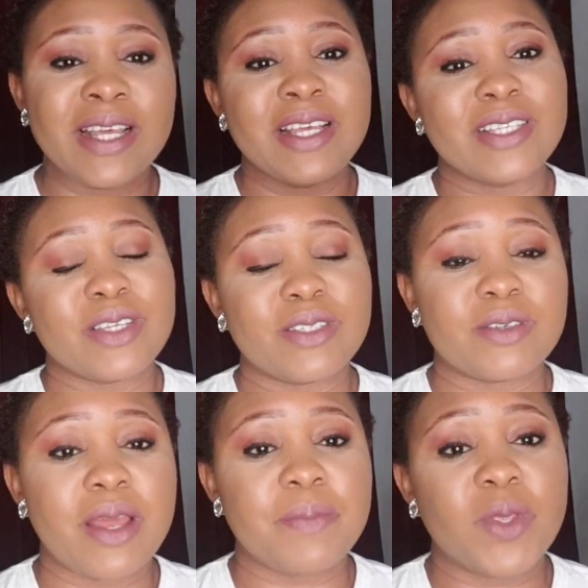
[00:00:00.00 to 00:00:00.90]

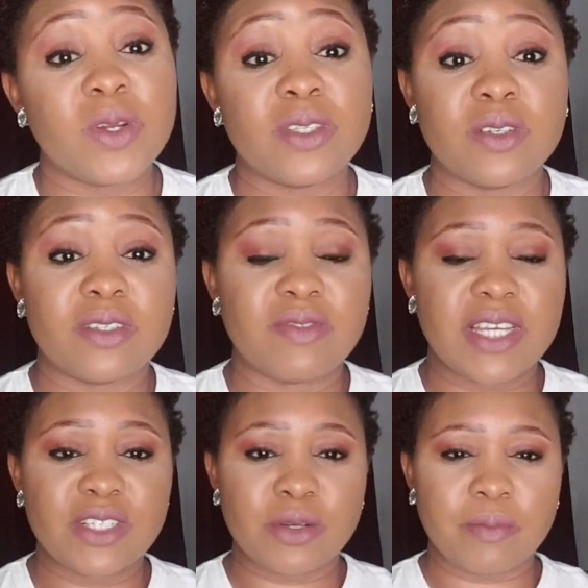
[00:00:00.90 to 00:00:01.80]
subscribe, turn on the
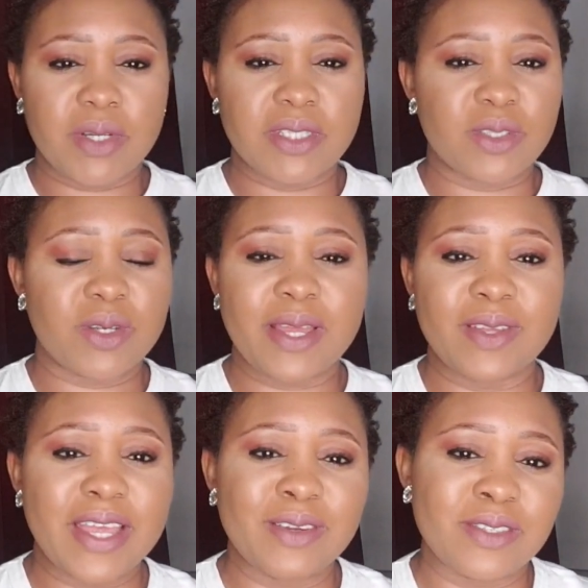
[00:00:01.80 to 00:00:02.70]
notification button so that
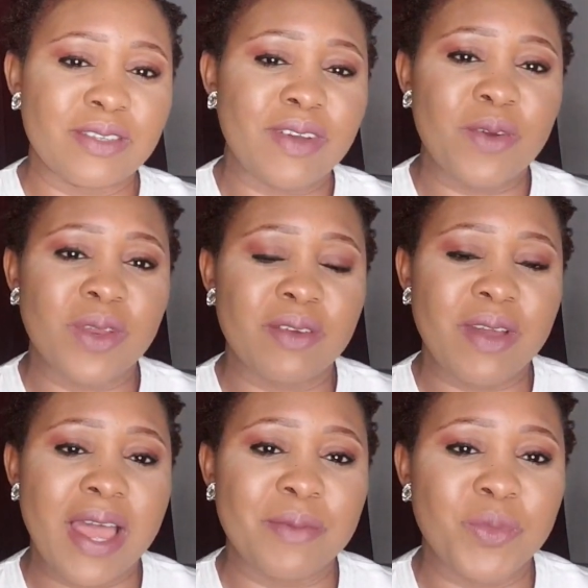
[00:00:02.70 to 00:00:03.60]
you get notified whenever
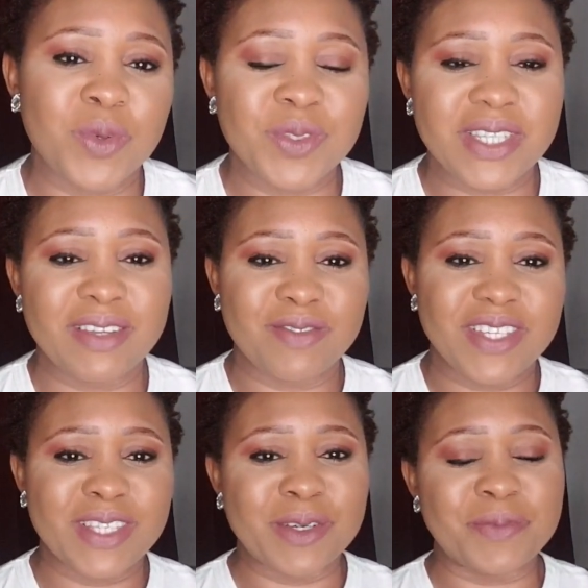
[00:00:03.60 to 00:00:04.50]
I post a
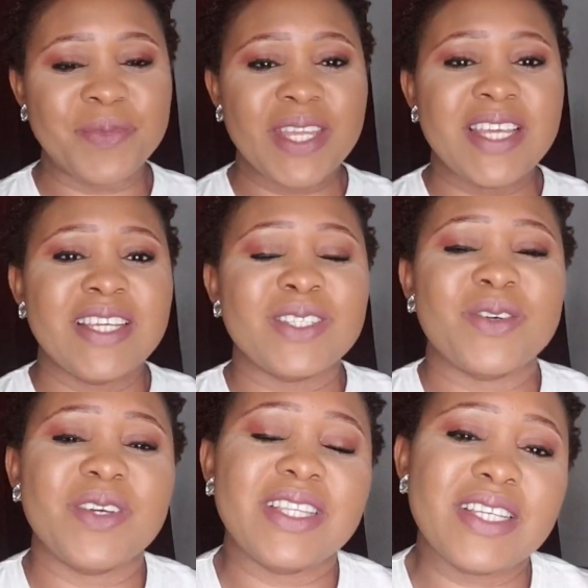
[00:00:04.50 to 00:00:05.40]
video.
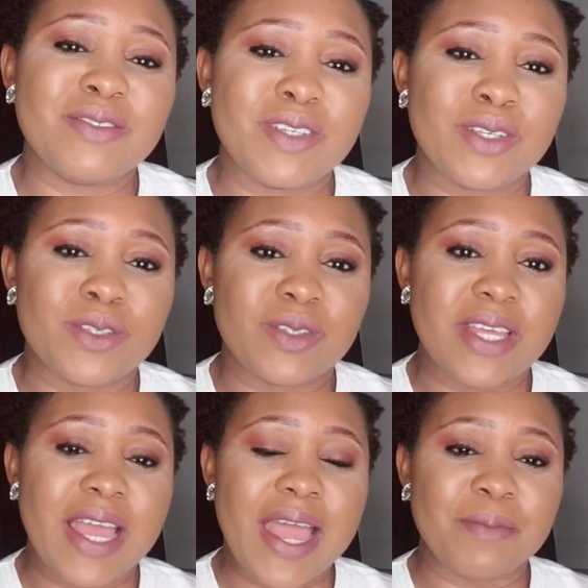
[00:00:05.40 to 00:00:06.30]
So in this video
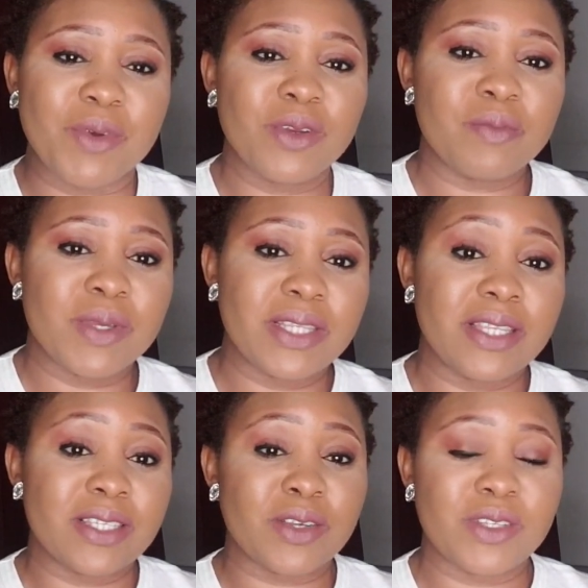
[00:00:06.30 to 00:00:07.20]
today, I am going to be
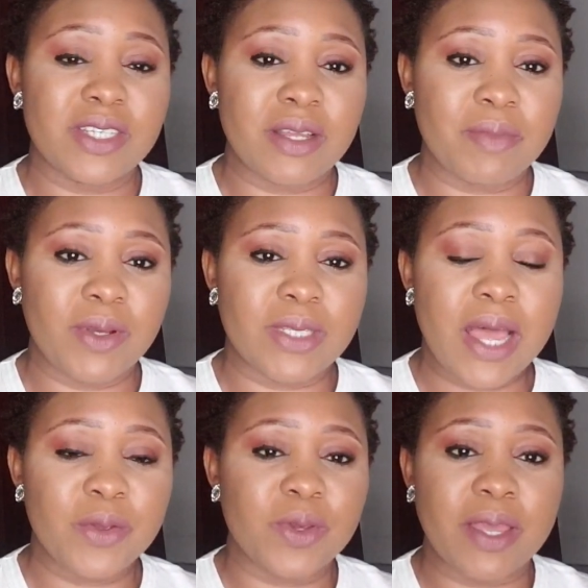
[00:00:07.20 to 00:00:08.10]
discussing about
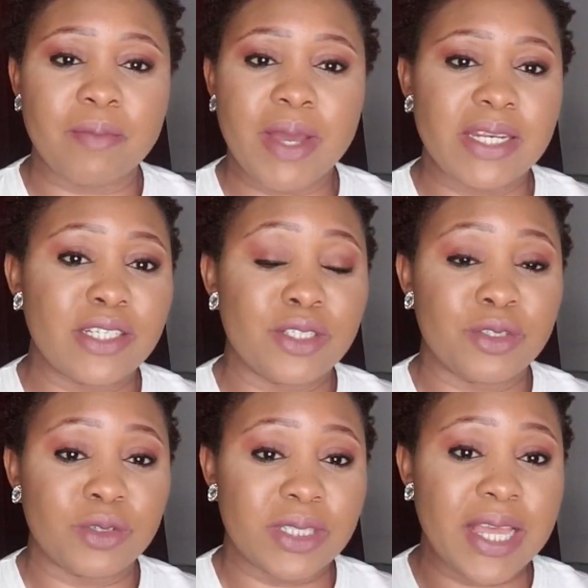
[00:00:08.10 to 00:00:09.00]
how you can manage
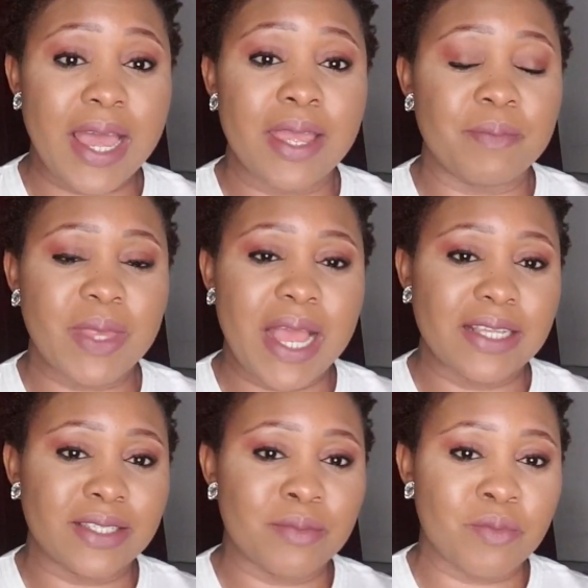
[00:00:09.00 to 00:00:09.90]
your time
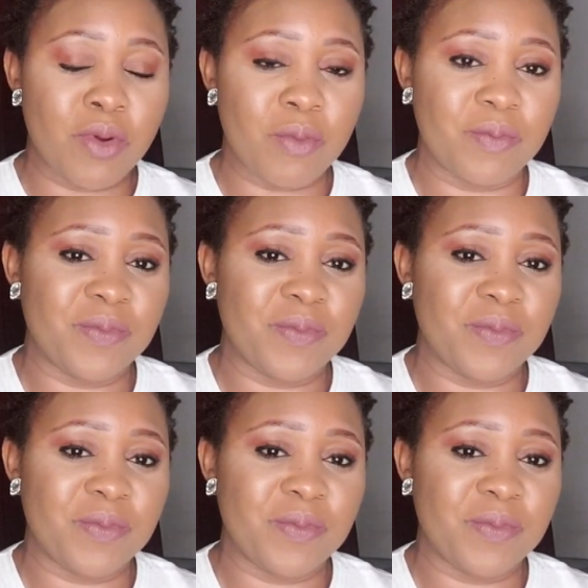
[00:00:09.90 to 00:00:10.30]
as a mom.